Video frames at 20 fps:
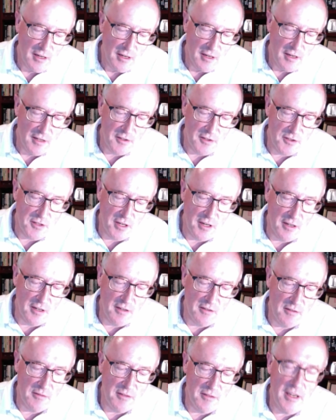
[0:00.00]
And
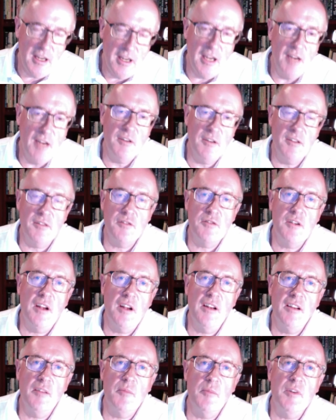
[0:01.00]
so here in
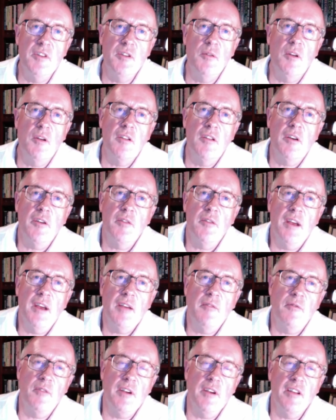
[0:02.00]
Australia, we do a lot of
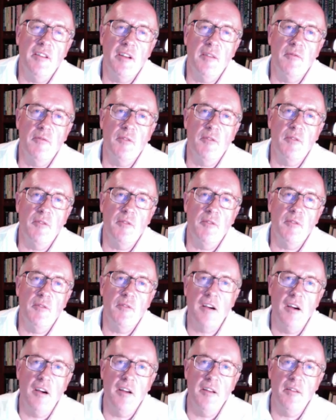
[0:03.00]
egg freezing for women that
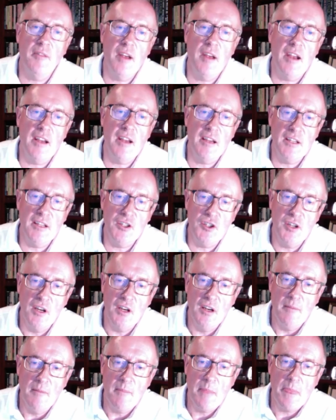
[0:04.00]
kind of age
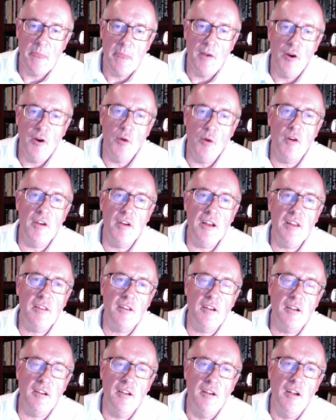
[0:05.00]
who are
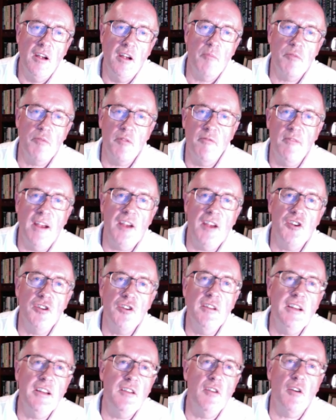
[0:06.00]
either
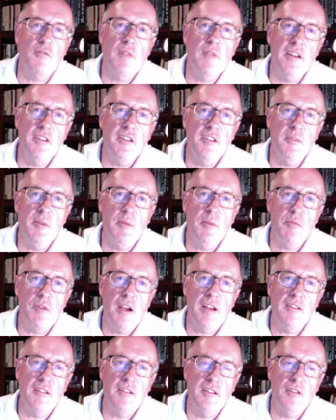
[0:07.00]
professionally not ready to be
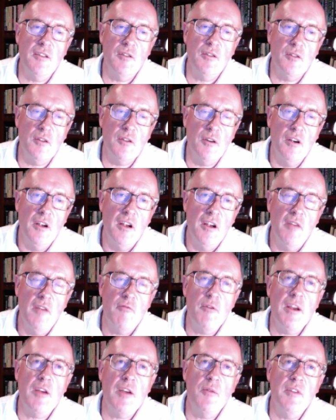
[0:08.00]
pregnant, or
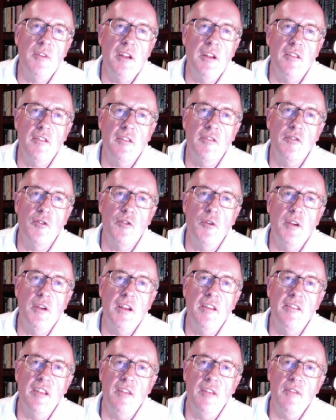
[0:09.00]
frequently the story
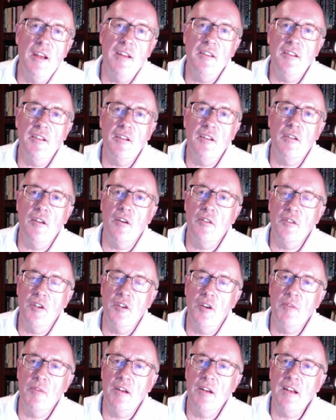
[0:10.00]
is they've ended a
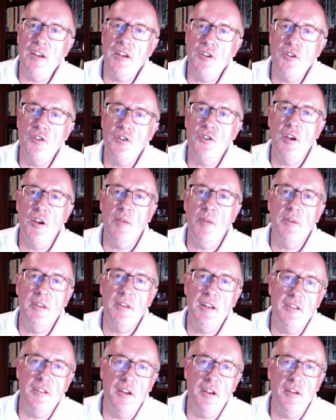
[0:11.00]
long-term relationship and
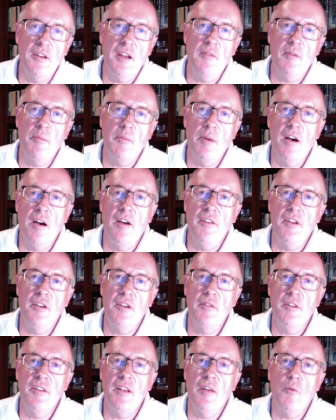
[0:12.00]
they don't have a partner
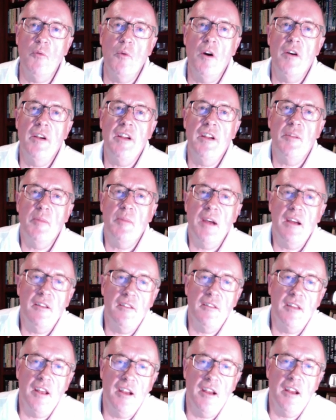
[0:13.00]
and they're worried about
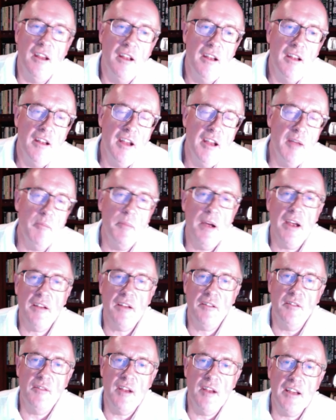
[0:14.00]
the
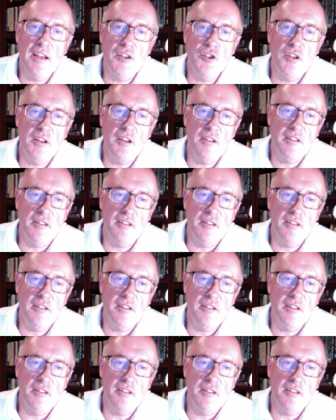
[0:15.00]
impact of aging.